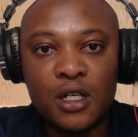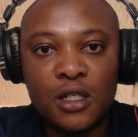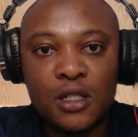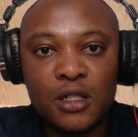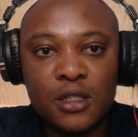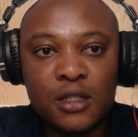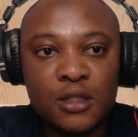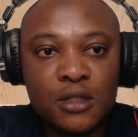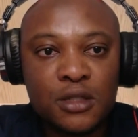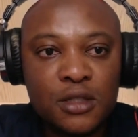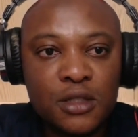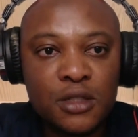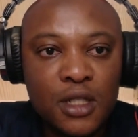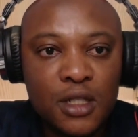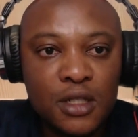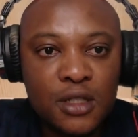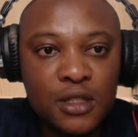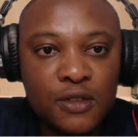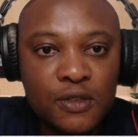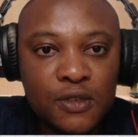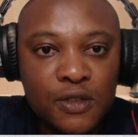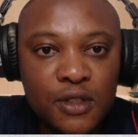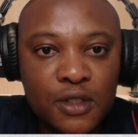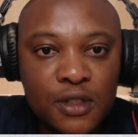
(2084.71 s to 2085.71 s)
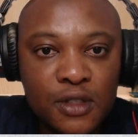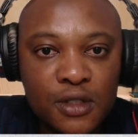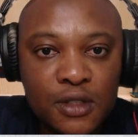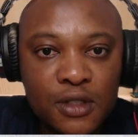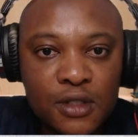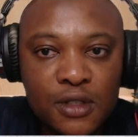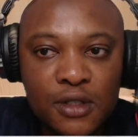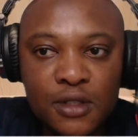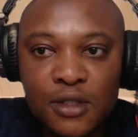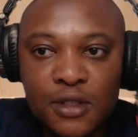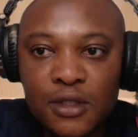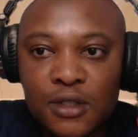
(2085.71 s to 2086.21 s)
Personal activities
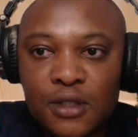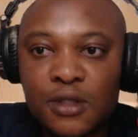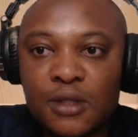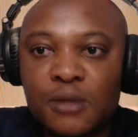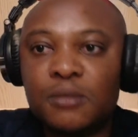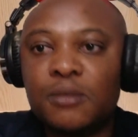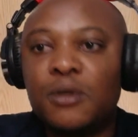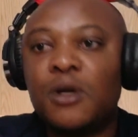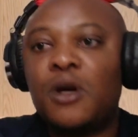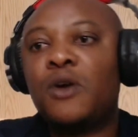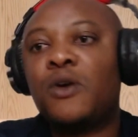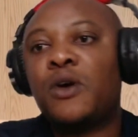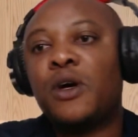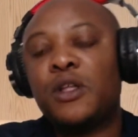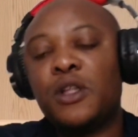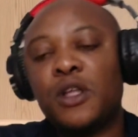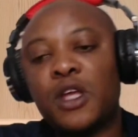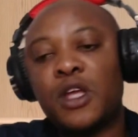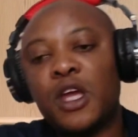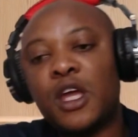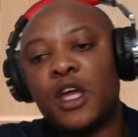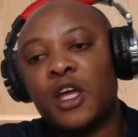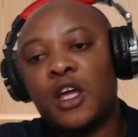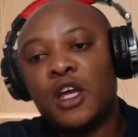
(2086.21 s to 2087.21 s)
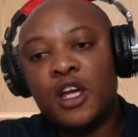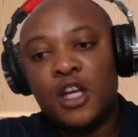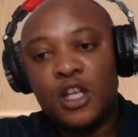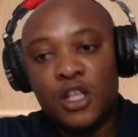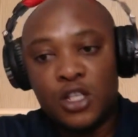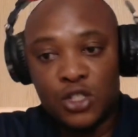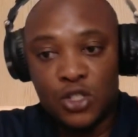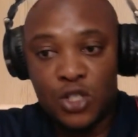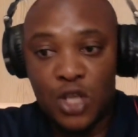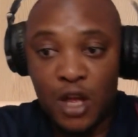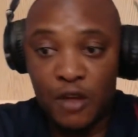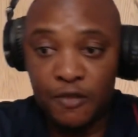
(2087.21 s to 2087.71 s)
on YouTube. All right, okay.
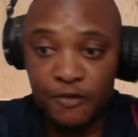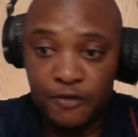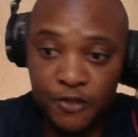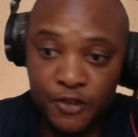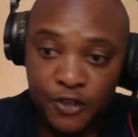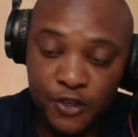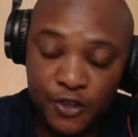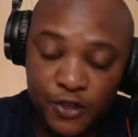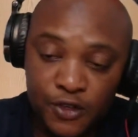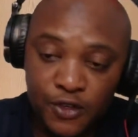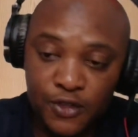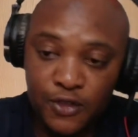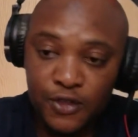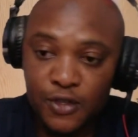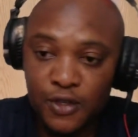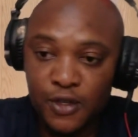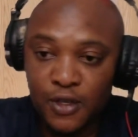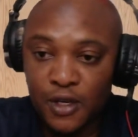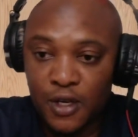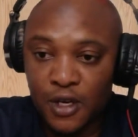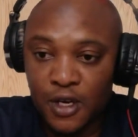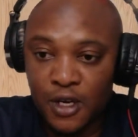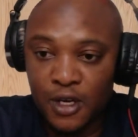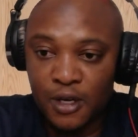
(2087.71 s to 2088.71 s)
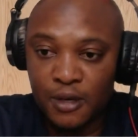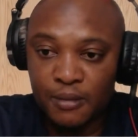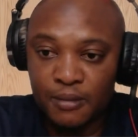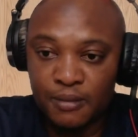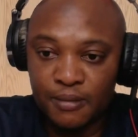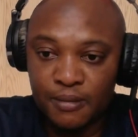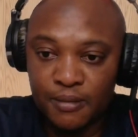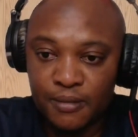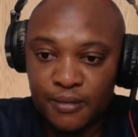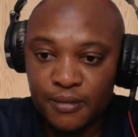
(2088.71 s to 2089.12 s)
So I've used oh